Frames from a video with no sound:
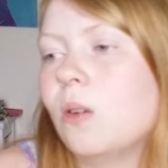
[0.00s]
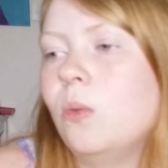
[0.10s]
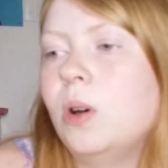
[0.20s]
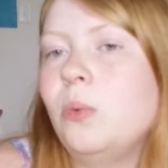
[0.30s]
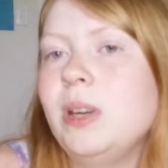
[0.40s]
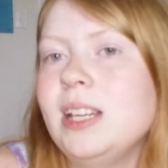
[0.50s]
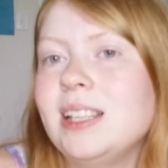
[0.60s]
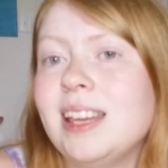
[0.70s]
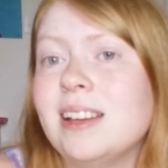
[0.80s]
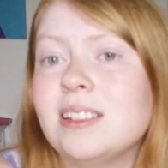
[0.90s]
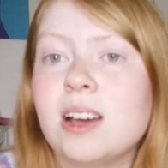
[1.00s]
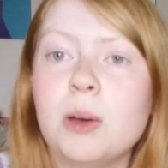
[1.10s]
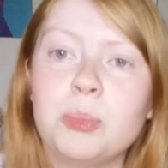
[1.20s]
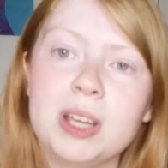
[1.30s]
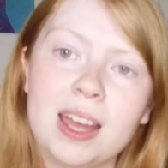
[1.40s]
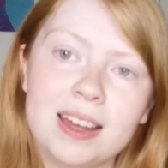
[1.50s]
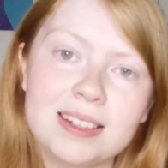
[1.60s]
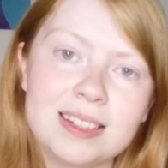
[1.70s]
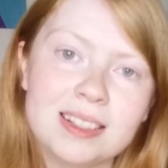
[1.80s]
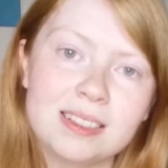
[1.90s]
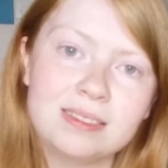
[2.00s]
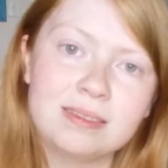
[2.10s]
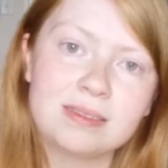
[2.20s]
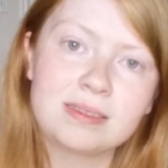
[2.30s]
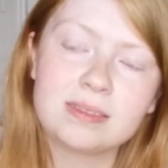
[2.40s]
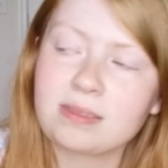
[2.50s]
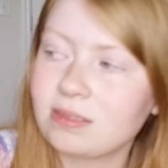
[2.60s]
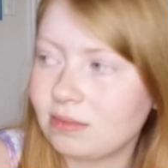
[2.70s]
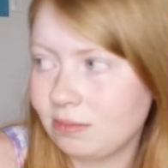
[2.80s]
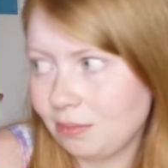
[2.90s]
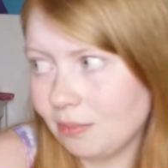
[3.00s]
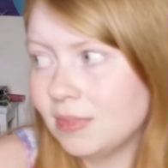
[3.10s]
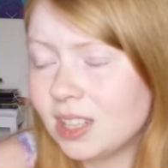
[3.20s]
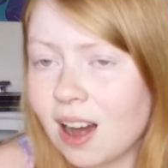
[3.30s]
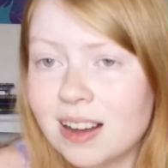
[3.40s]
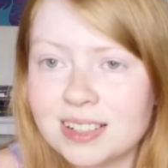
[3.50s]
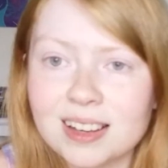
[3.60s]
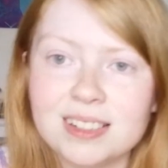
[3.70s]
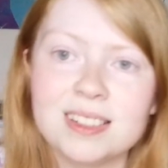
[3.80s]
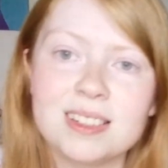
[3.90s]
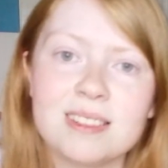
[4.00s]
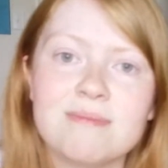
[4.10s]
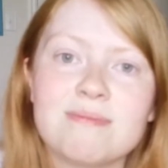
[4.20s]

what we can't comprehend, God does.